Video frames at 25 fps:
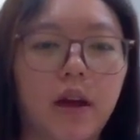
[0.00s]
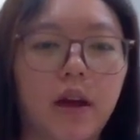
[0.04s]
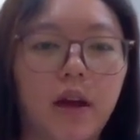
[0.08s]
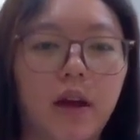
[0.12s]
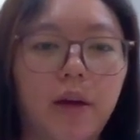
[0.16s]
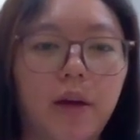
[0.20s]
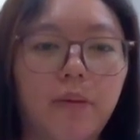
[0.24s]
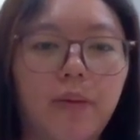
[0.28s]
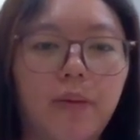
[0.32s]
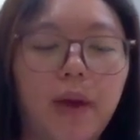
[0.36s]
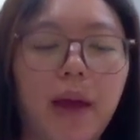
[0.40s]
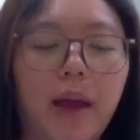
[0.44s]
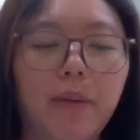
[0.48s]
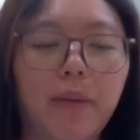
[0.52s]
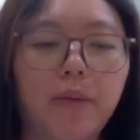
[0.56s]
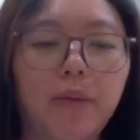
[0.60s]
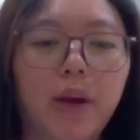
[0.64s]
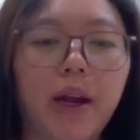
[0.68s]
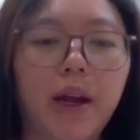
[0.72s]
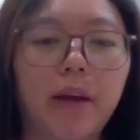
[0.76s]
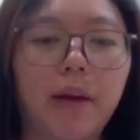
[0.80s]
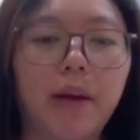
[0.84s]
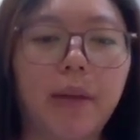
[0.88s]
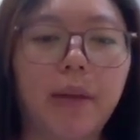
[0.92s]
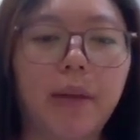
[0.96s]
uh, can
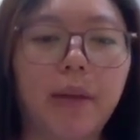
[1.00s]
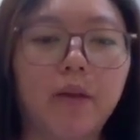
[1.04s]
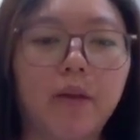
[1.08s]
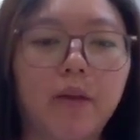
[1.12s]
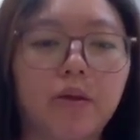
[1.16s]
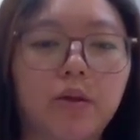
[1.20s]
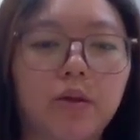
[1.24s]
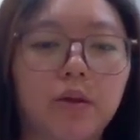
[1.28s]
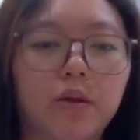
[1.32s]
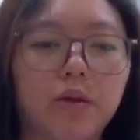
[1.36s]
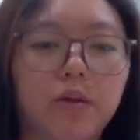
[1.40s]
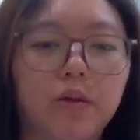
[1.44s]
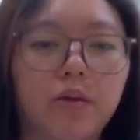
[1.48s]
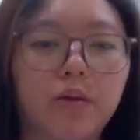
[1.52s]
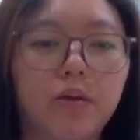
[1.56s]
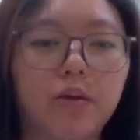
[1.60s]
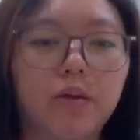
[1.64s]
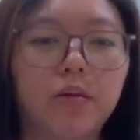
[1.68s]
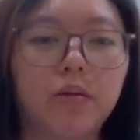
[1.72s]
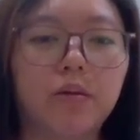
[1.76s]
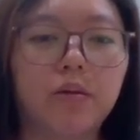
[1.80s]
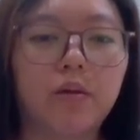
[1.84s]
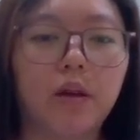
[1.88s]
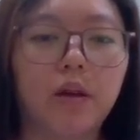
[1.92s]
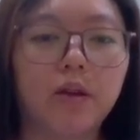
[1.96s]
bring about to
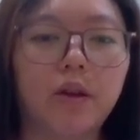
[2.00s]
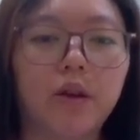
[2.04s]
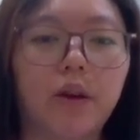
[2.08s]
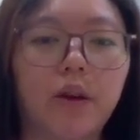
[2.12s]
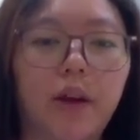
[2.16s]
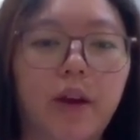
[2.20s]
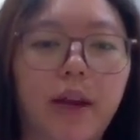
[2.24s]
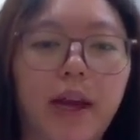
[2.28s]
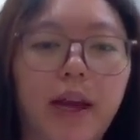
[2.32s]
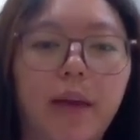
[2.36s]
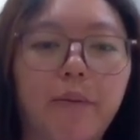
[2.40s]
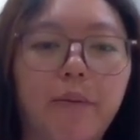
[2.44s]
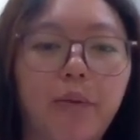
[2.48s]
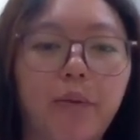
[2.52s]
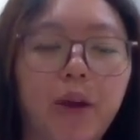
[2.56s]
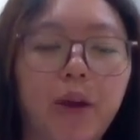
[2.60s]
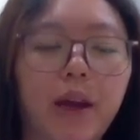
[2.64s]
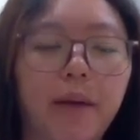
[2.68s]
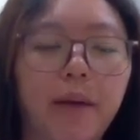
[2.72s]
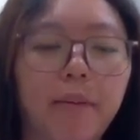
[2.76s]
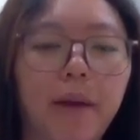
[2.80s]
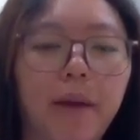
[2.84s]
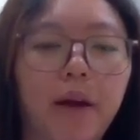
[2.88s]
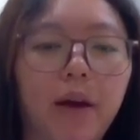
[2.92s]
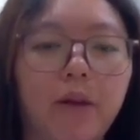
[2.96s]
sorry can
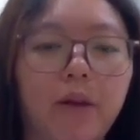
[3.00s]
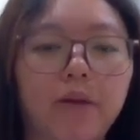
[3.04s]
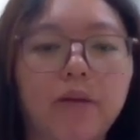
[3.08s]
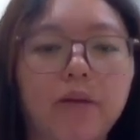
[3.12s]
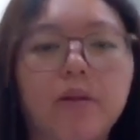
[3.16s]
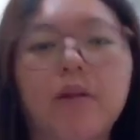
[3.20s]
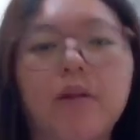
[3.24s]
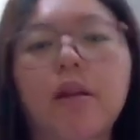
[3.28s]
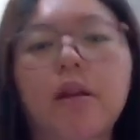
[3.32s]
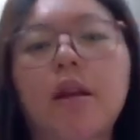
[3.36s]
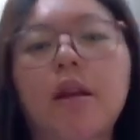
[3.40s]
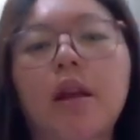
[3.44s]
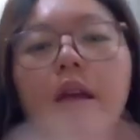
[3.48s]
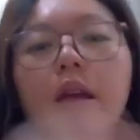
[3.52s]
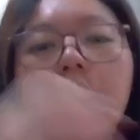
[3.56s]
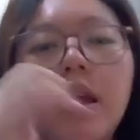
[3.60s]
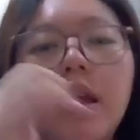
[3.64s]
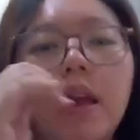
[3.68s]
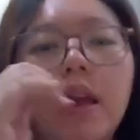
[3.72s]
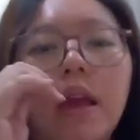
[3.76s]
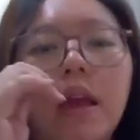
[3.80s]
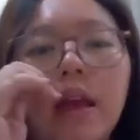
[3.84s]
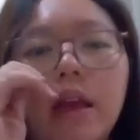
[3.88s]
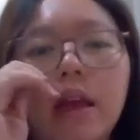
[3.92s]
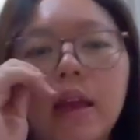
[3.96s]
bring about
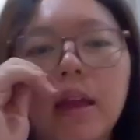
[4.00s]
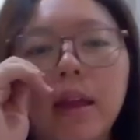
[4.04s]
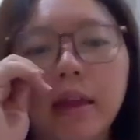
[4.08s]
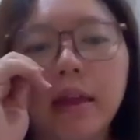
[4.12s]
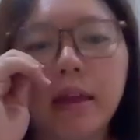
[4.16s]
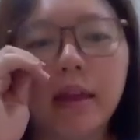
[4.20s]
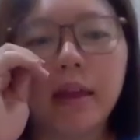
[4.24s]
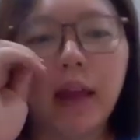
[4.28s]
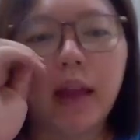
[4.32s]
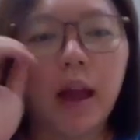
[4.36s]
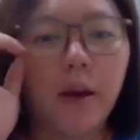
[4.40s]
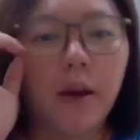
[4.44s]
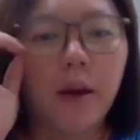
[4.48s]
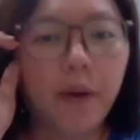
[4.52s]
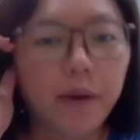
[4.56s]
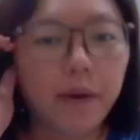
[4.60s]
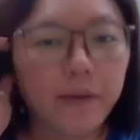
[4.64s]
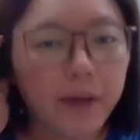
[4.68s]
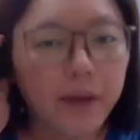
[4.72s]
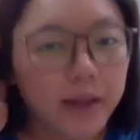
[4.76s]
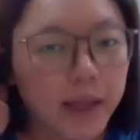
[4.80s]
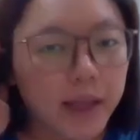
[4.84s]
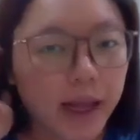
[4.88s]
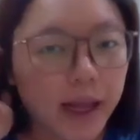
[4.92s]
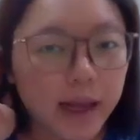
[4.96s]

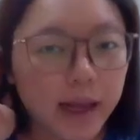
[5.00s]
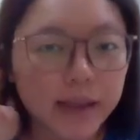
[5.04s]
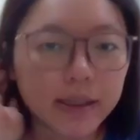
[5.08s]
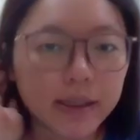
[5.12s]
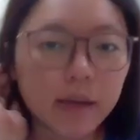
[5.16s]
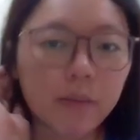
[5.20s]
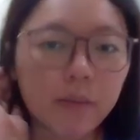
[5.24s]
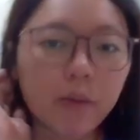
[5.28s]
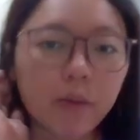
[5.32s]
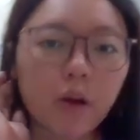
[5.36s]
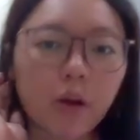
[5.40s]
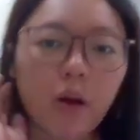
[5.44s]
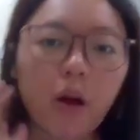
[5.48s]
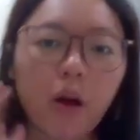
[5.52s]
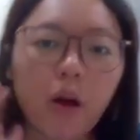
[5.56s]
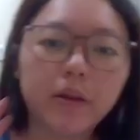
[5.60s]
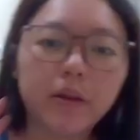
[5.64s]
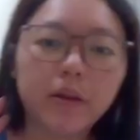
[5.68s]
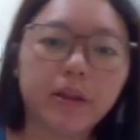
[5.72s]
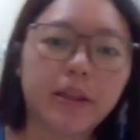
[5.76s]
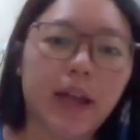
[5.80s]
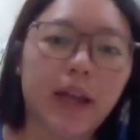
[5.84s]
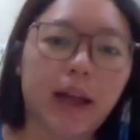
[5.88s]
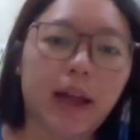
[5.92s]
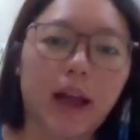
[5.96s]
however there are some
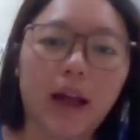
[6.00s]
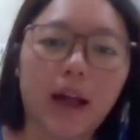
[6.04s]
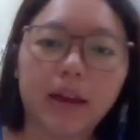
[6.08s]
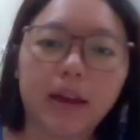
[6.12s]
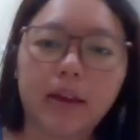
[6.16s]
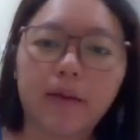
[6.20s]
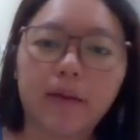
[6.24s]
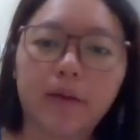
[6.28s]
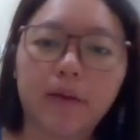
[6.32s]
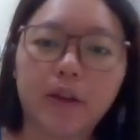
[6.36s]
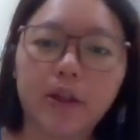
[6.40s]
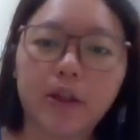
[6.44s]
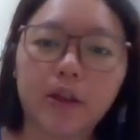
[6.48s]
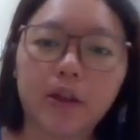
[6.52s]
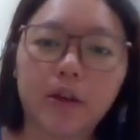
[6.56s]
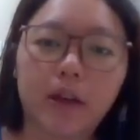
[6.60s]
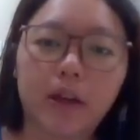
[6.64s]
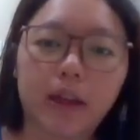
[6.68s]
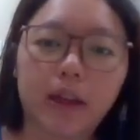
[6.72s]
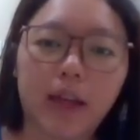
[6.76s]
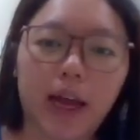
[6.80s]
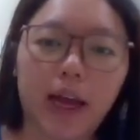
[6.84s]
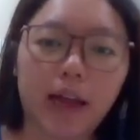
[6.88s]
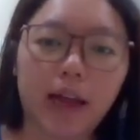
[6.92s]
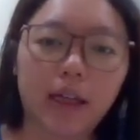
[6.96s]
cons that artificial
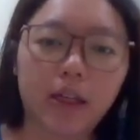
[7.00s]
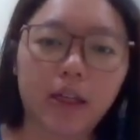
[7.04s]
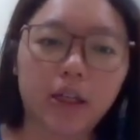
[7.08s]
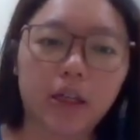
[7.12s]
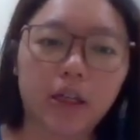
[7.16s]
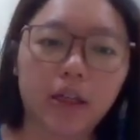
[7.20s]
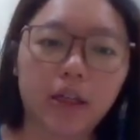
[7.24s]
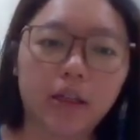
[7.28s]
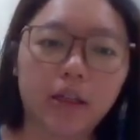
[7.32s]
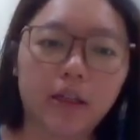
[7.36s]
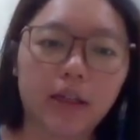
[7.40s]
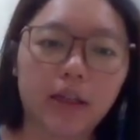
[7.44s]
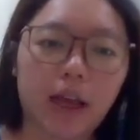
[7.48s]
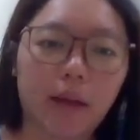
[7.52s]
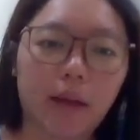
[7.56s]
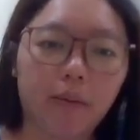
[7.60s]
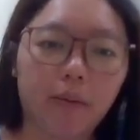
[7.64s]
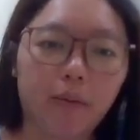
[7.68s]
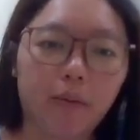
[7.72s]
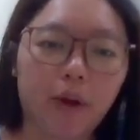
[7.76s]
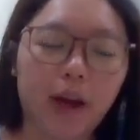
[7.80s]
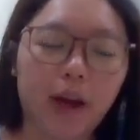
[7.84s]
intelligence can